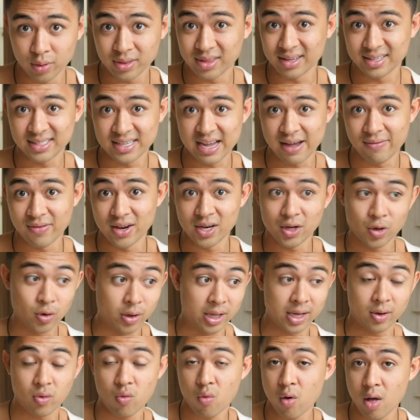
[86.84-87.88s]
with the seven, and you're
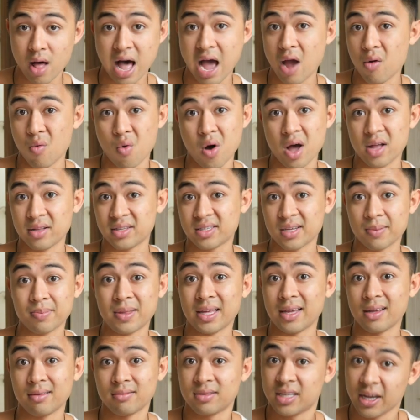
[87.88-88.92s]
like, well, I want
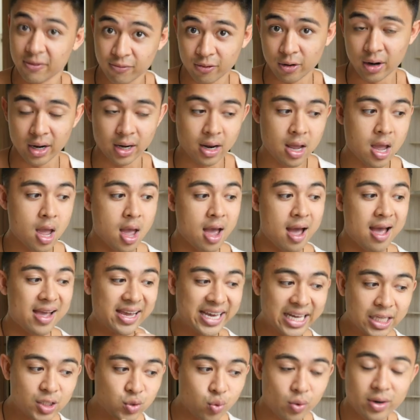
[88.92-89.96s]
something different.
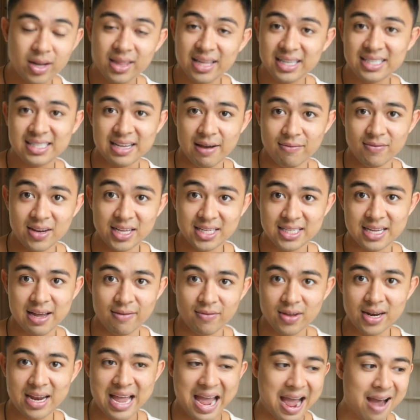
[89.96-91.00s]
Each one of these
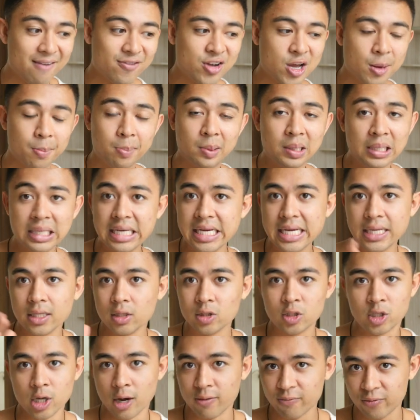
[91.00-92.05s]
seventy-seven have
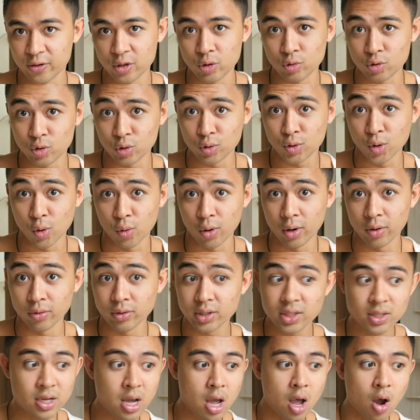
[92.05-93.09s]
complete done-for-you
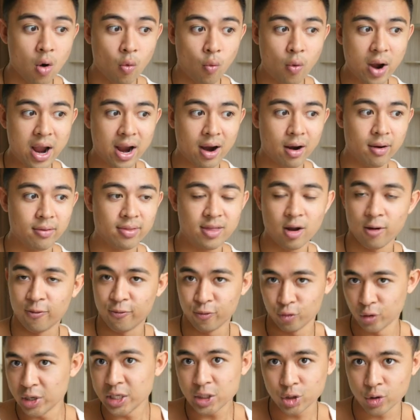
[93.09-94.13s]
tutorials where they're
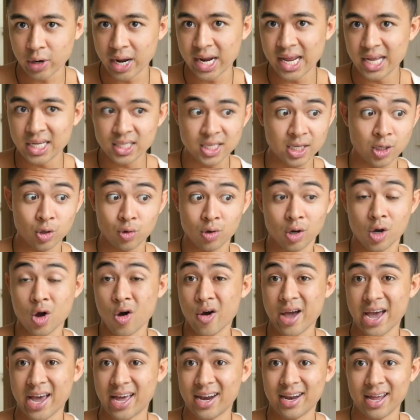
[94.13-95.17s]
free trainings that you could
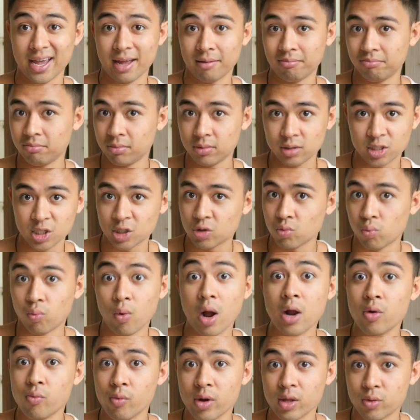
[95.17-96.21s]
go ahead and just
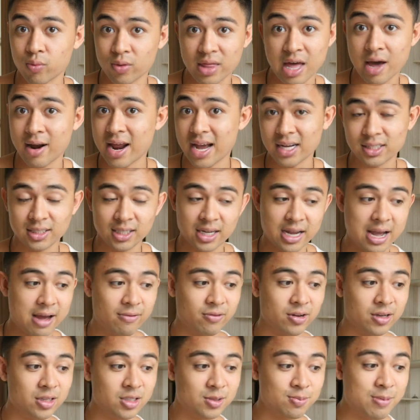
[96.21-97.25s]
run with without actually
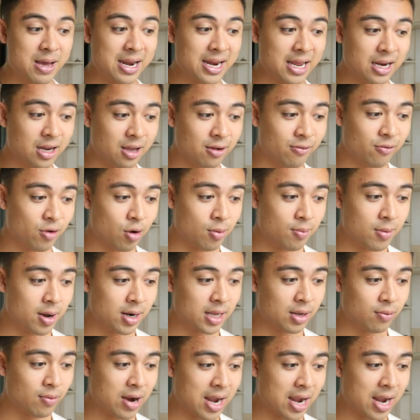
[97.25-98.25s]
having to spend any of your money,